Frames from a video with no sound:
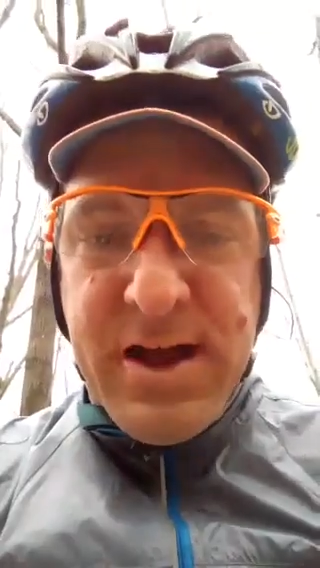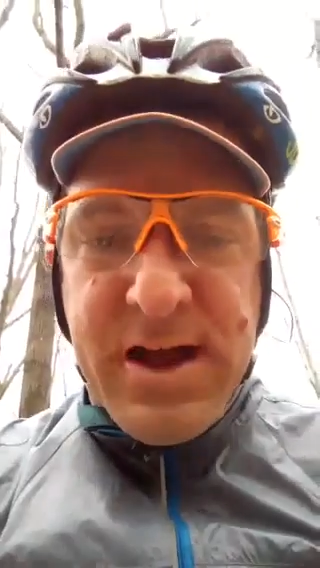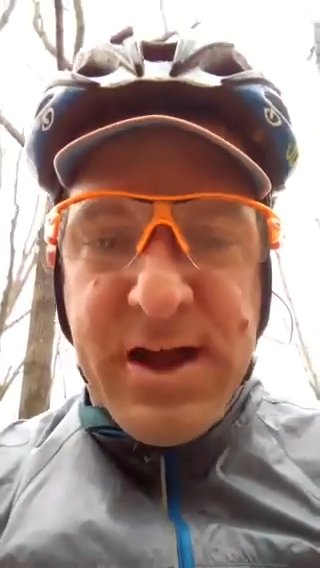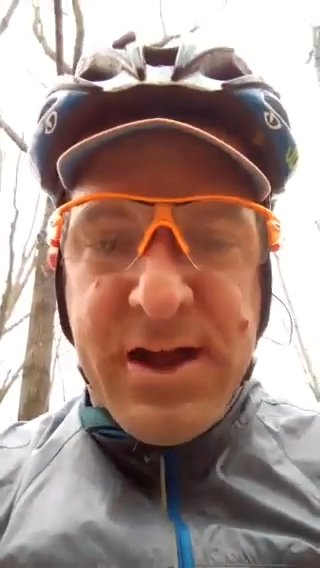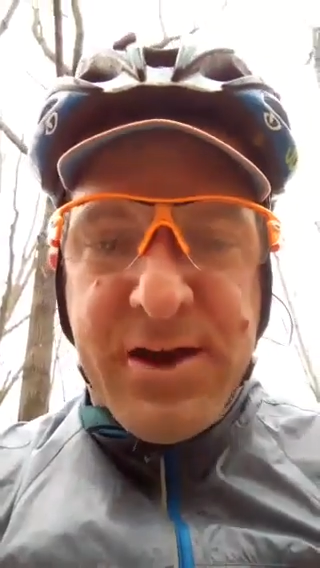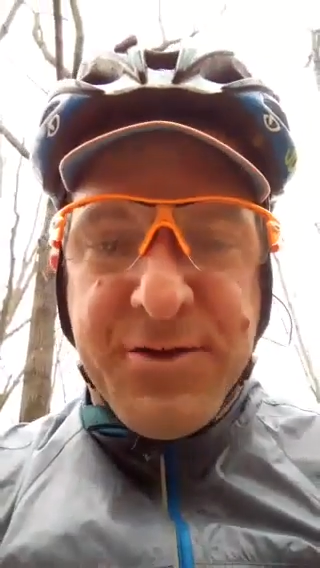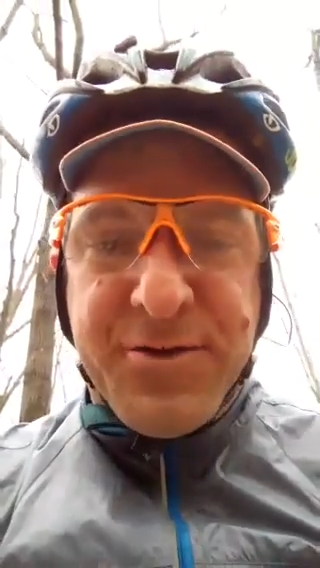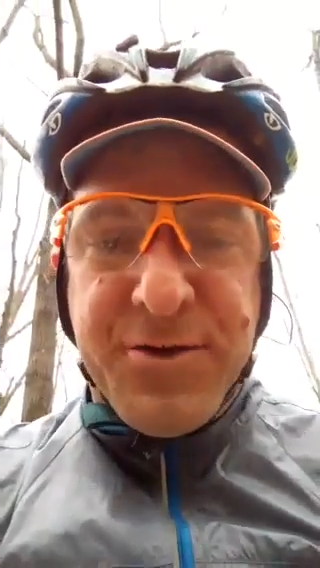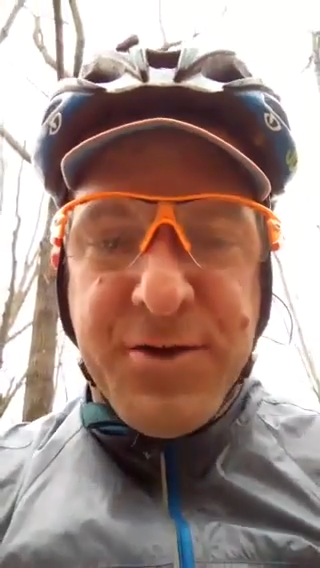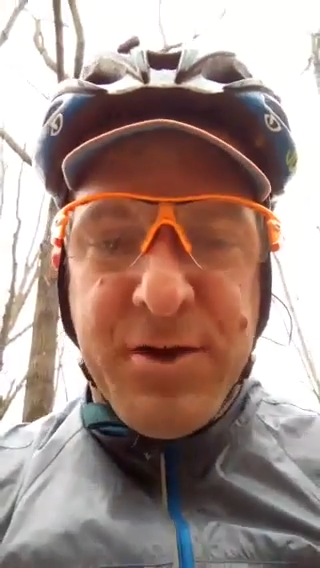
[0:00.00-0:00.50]

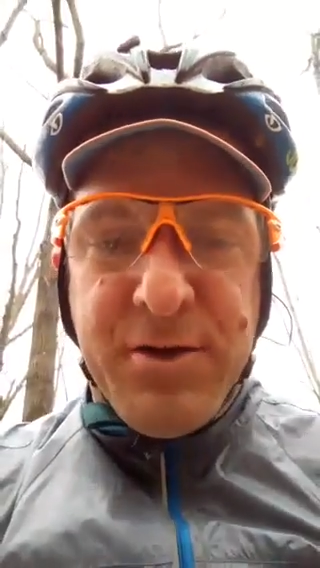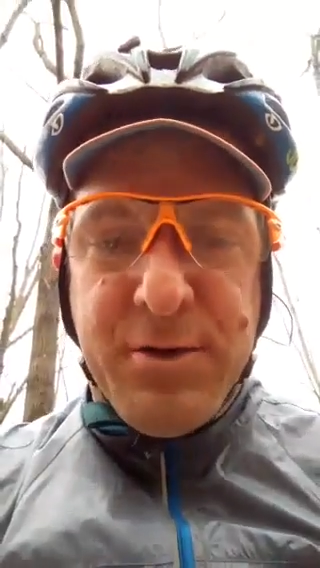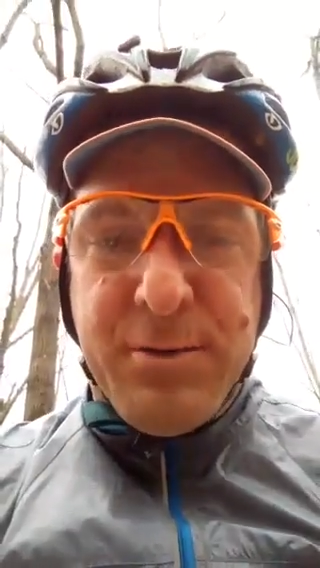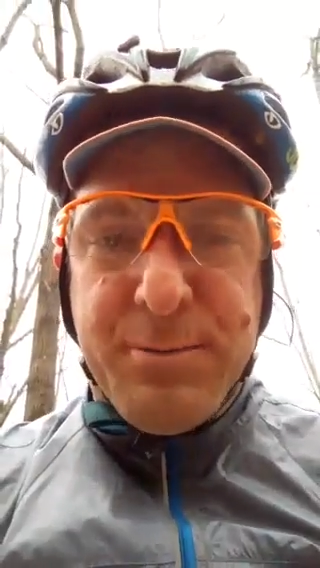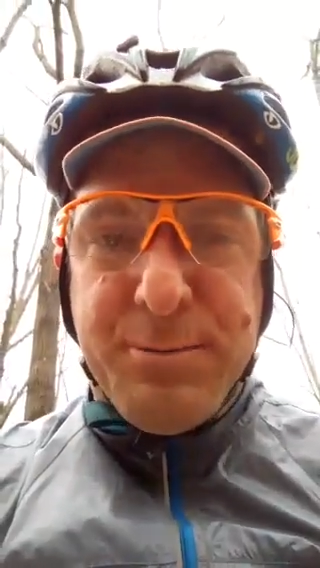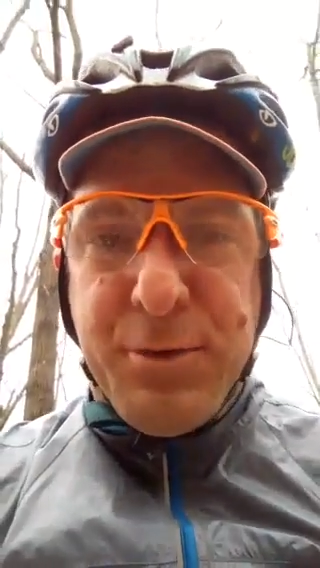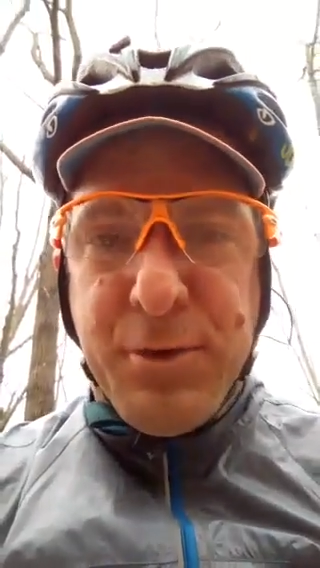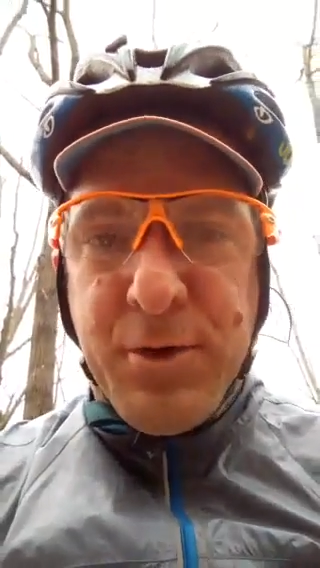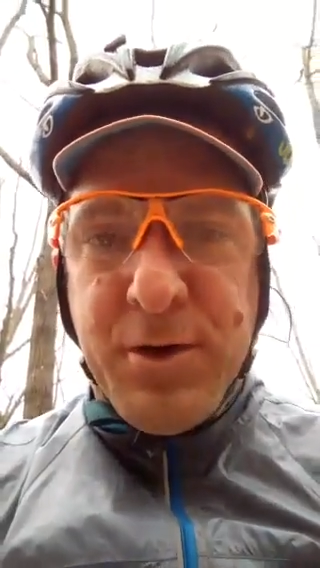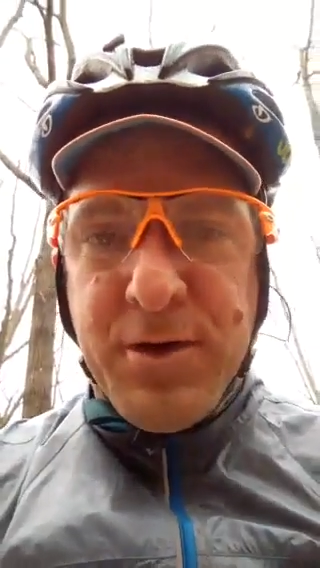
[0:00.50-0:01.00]
on-trail
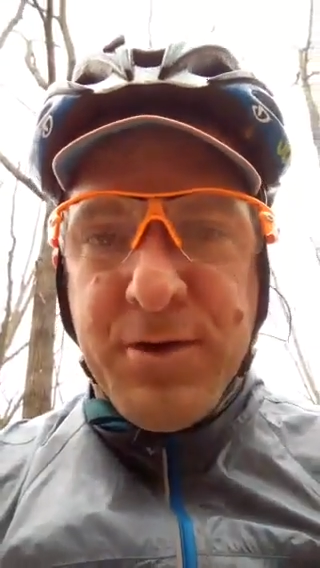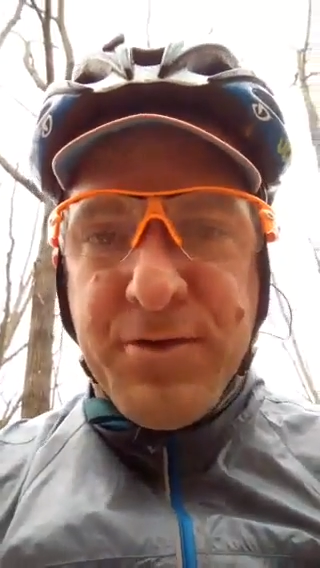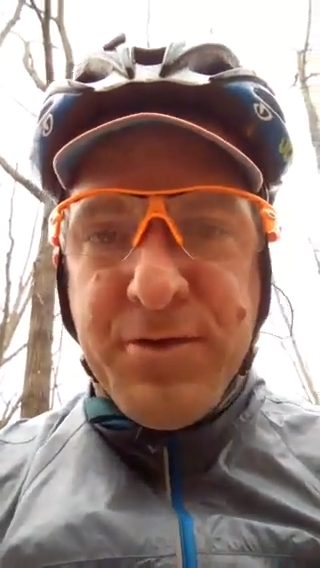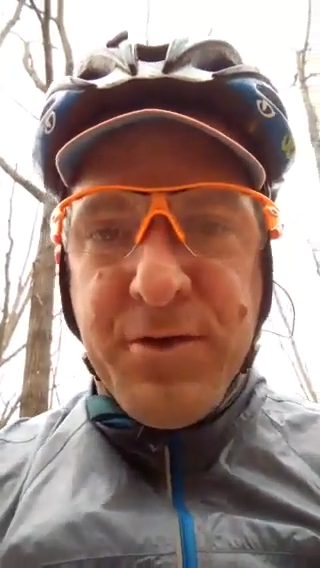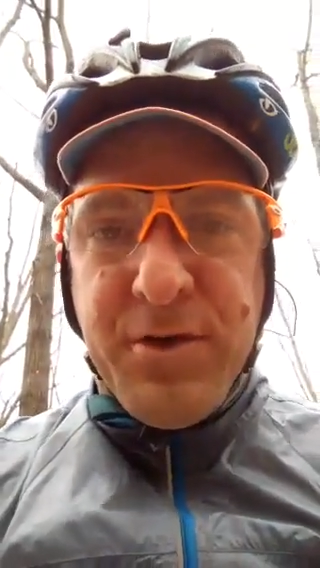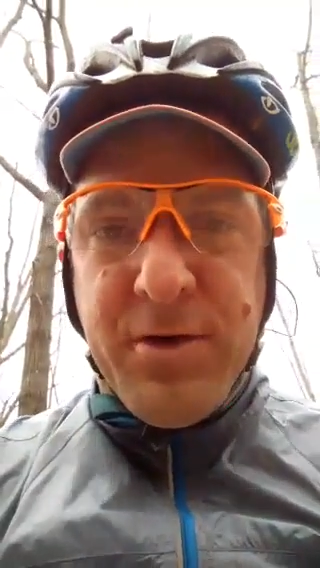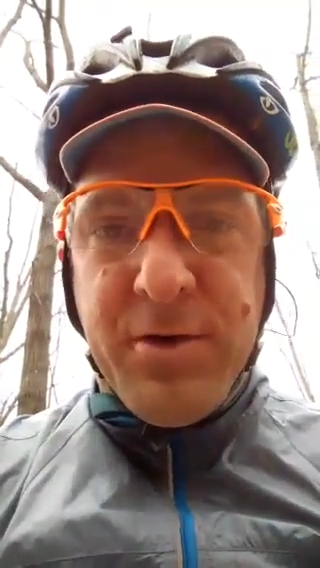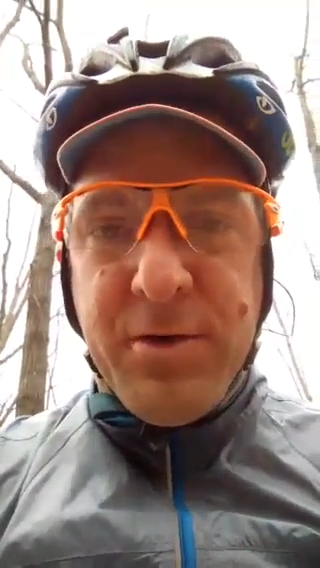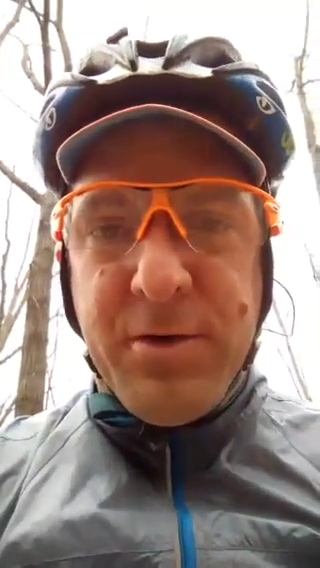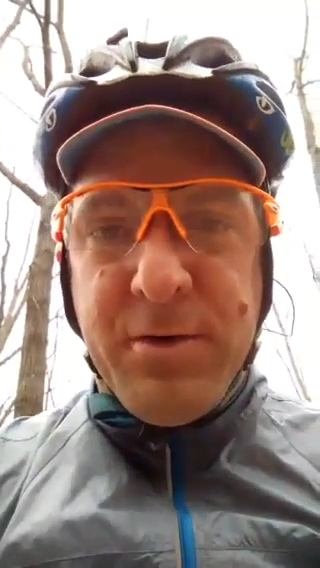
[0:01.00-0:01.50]
report.
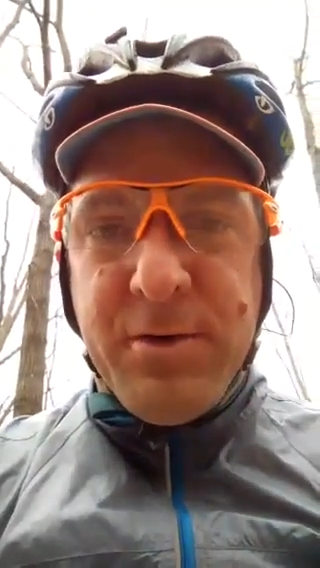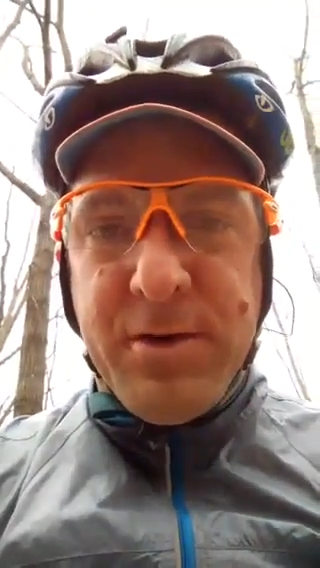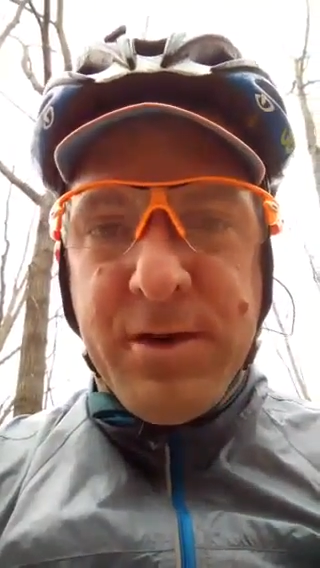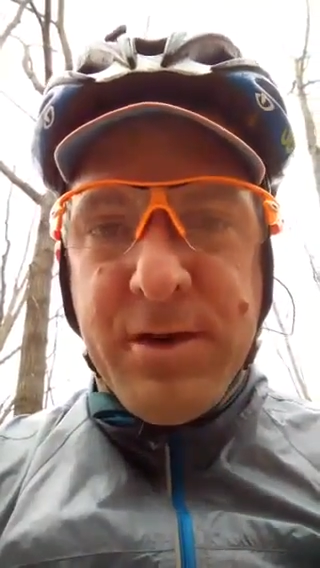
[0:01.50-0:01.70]
So,